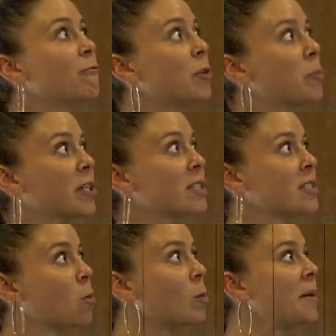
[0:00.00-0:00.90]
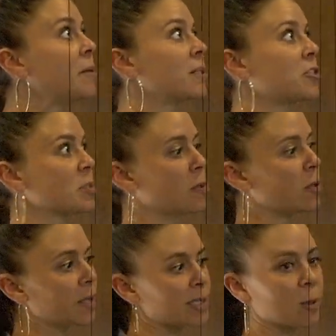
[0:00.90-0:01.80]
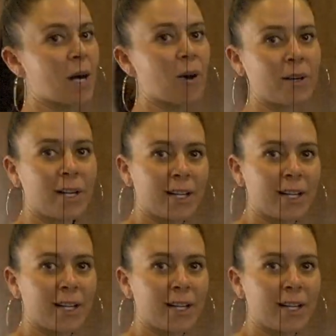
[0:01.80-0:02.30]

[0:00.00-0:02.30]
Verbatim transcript: footprint, so we'll be able to just pull this one out,